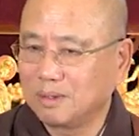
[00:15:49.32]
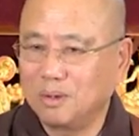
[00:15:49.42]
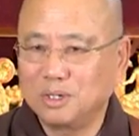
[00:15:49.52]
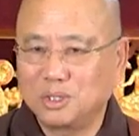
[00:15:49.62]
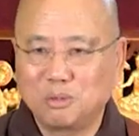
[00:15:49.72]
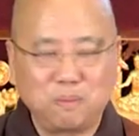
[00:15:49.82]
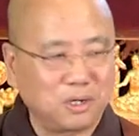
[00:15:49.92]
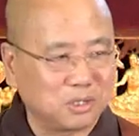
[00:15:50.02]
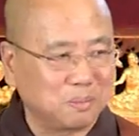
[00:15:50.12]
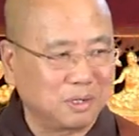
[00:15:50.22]
Only two
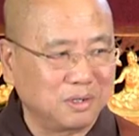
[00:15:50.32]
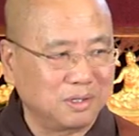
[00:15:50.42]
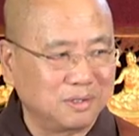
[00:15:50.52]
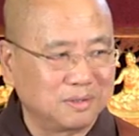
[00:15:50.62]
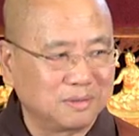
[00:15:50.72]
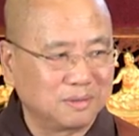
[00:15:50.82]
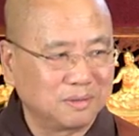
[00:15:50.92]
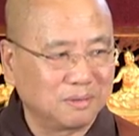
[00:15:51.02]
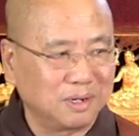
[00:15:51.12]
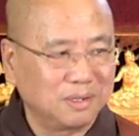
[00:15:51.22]
possibilities,
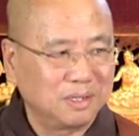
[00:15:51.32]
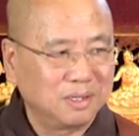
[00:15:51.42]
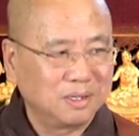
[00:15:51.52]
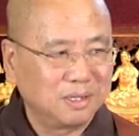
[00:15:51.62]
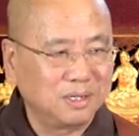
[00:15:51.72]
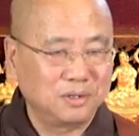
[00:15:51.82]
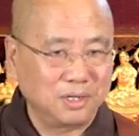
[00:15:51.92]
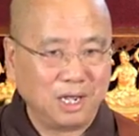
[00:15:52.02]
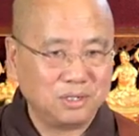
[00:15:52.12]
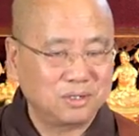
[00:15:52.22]
right? Either
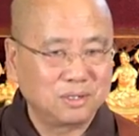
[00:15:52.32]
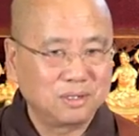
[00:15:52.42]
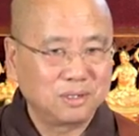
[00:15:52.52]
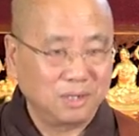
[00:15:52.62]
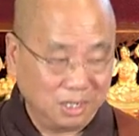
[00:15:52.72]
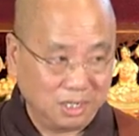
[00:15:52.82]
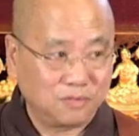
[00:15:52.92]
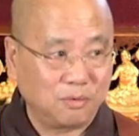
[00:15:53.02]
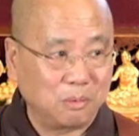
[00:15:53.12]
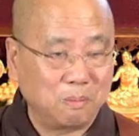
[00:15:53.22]
yes, it
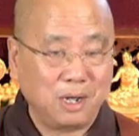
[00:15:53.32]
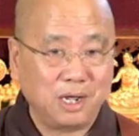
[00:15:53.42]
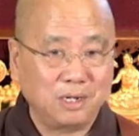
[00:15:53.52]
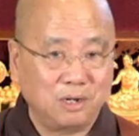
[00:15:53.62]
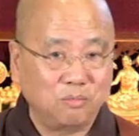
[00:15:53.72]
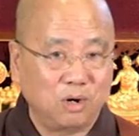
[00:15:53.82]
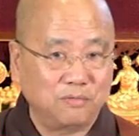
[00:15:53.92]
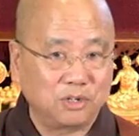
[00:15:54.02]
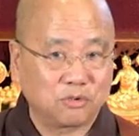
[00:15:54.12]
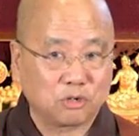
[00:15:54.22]
is from a mind
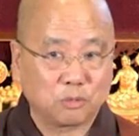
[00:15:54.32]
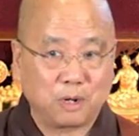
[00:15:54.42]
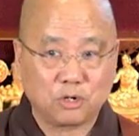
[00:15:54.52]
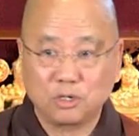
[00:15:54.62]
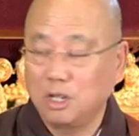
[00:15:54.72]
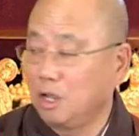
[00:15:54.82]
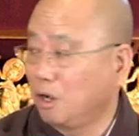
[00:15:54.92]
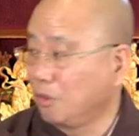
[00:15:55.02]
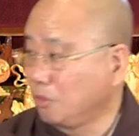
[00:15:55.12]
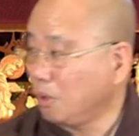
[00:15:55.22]
involved in introspection,
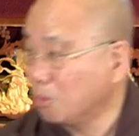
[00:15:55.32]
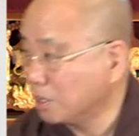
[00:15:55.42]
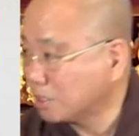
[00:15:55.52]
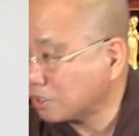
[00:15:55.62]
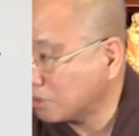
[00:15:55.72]
or no, it